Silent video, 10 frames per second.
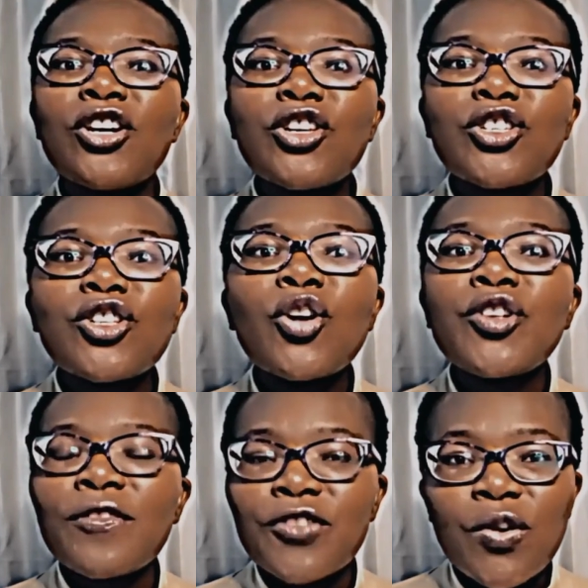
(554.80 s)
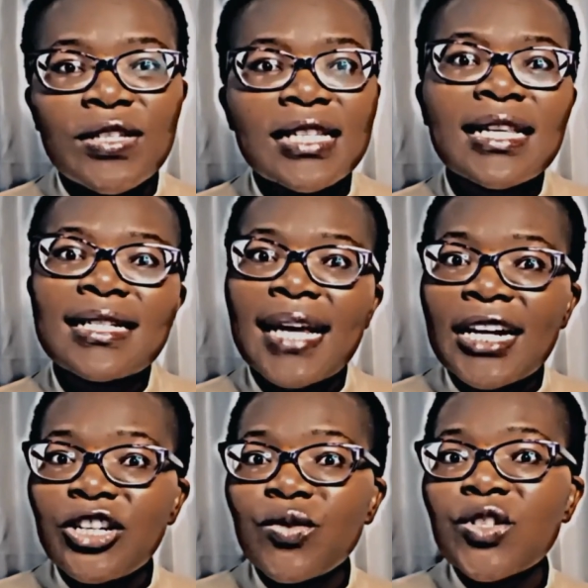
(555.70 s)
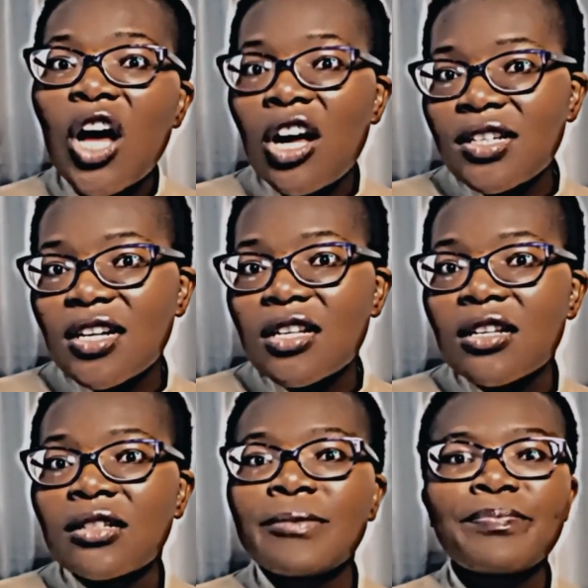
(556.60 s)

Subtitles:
So you have chosen the Daily News article,